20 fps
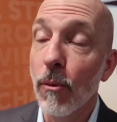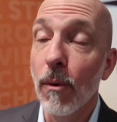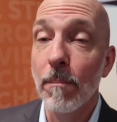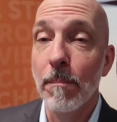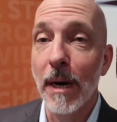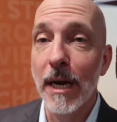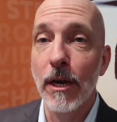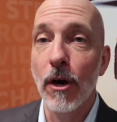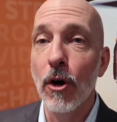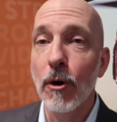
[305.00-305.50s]
Well,
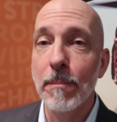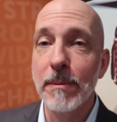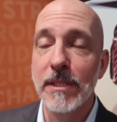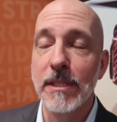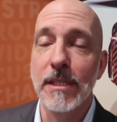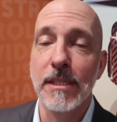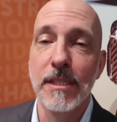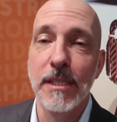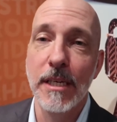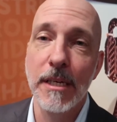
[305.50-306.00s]
my hope is
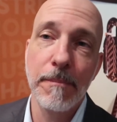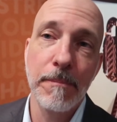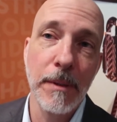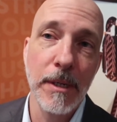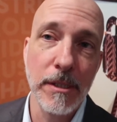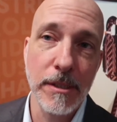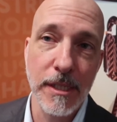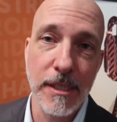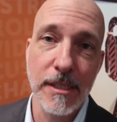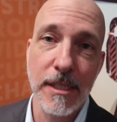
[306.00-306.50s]
to see it
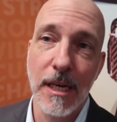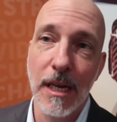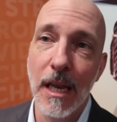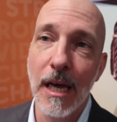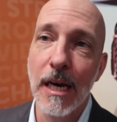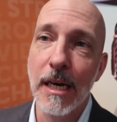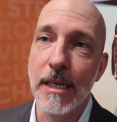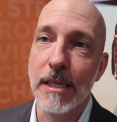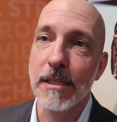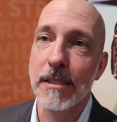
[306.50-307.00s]
built into
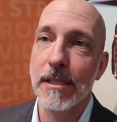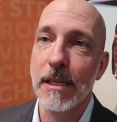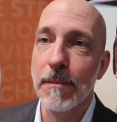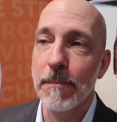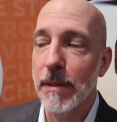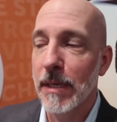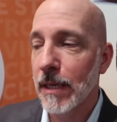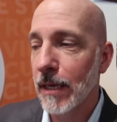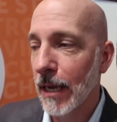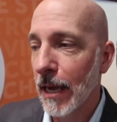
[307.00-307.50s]
clients and
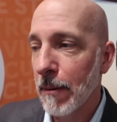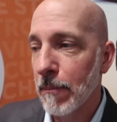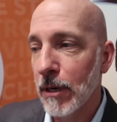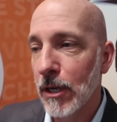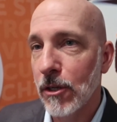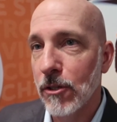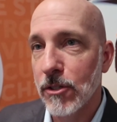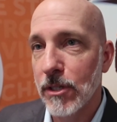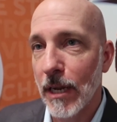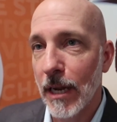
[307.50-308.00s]
being able
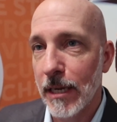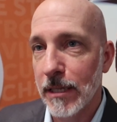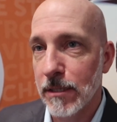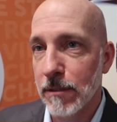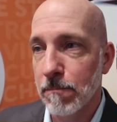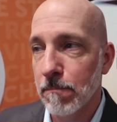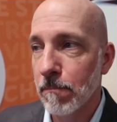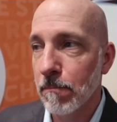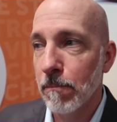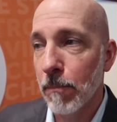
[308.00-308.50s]
to use it as
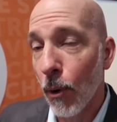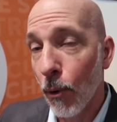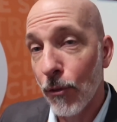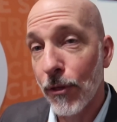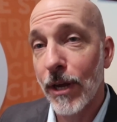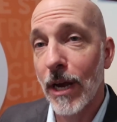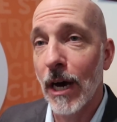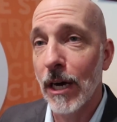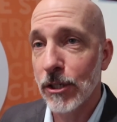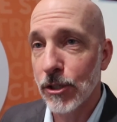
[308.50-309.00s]

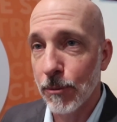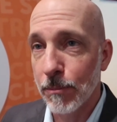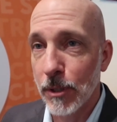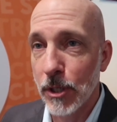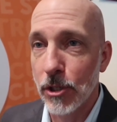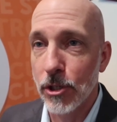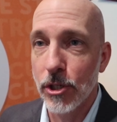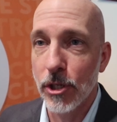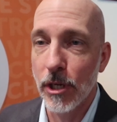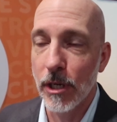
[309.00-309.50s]
both
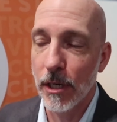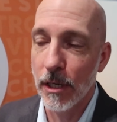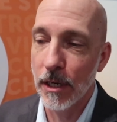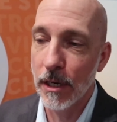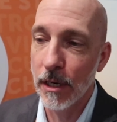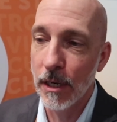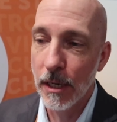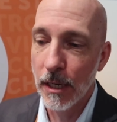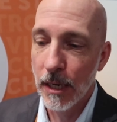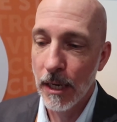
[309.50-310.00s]
contribution,
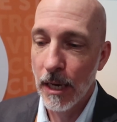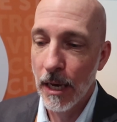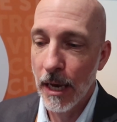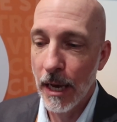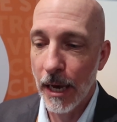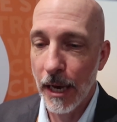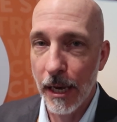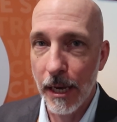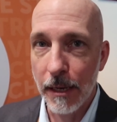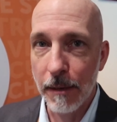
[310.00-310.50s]

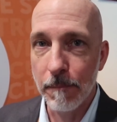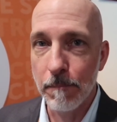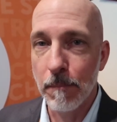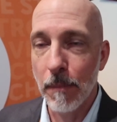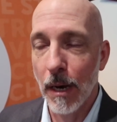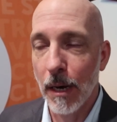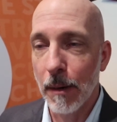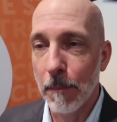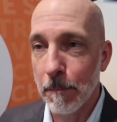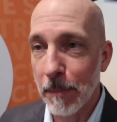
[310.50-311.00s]

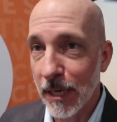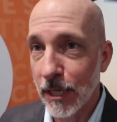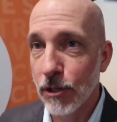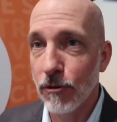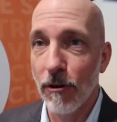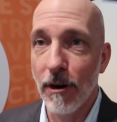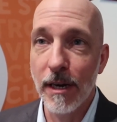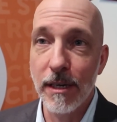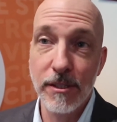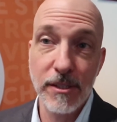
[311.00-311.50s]
a
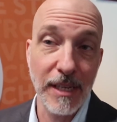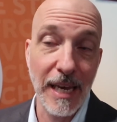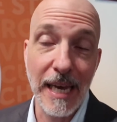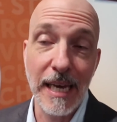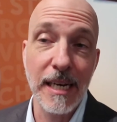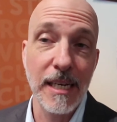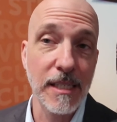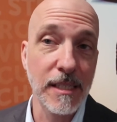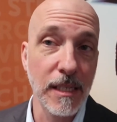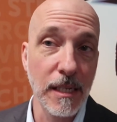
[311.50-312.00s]
midgress
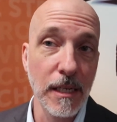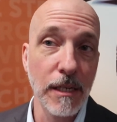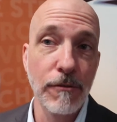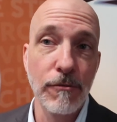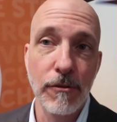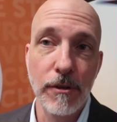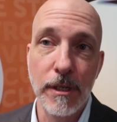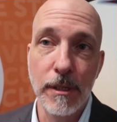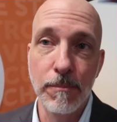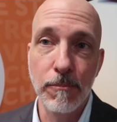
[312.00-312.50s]
and a
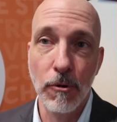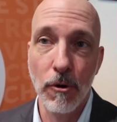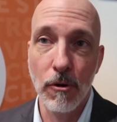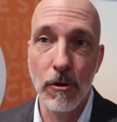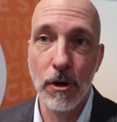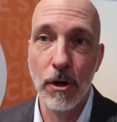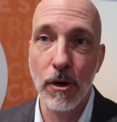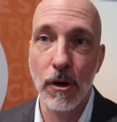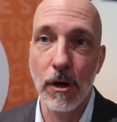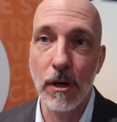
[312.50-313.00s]
delivery
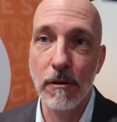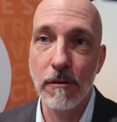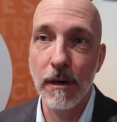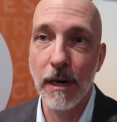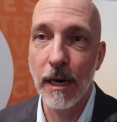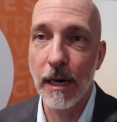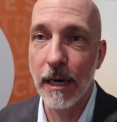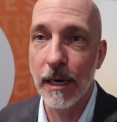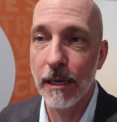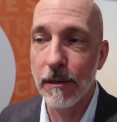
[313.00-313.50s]
protocol.
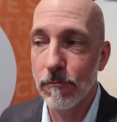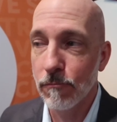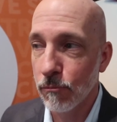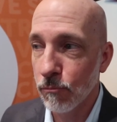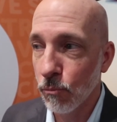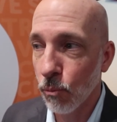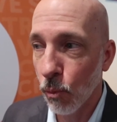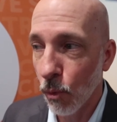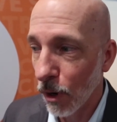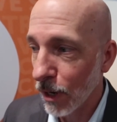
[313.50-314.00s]

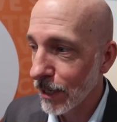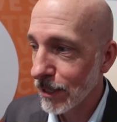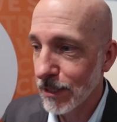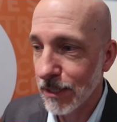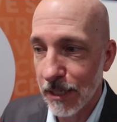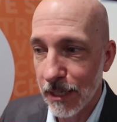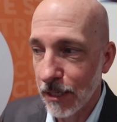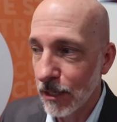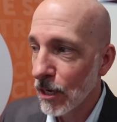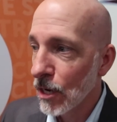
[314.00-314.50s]
I want to
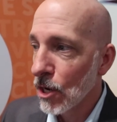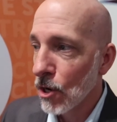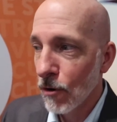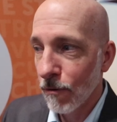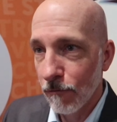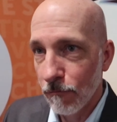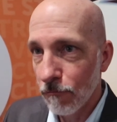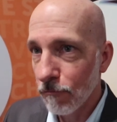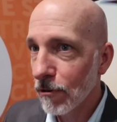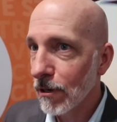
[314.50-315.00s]
see
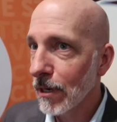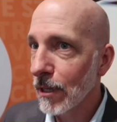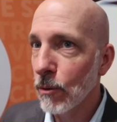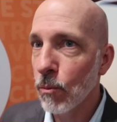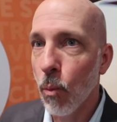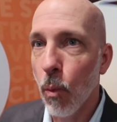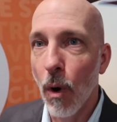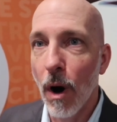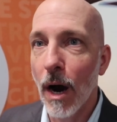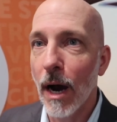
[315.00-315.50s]
really
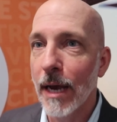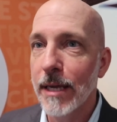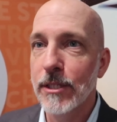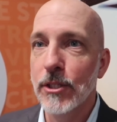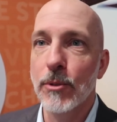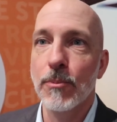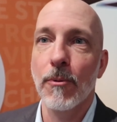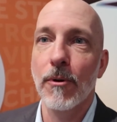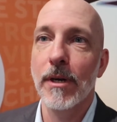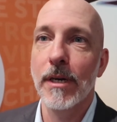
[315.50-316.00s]

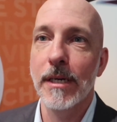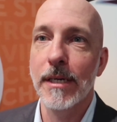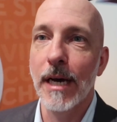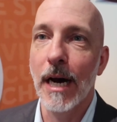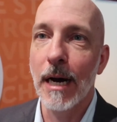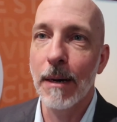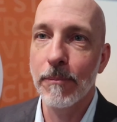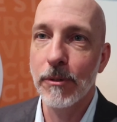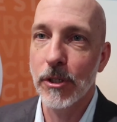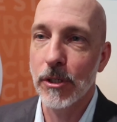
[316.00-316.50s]
widespread
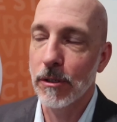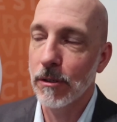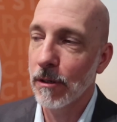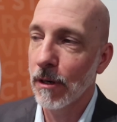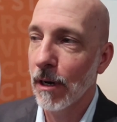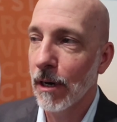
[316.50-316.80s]
adoption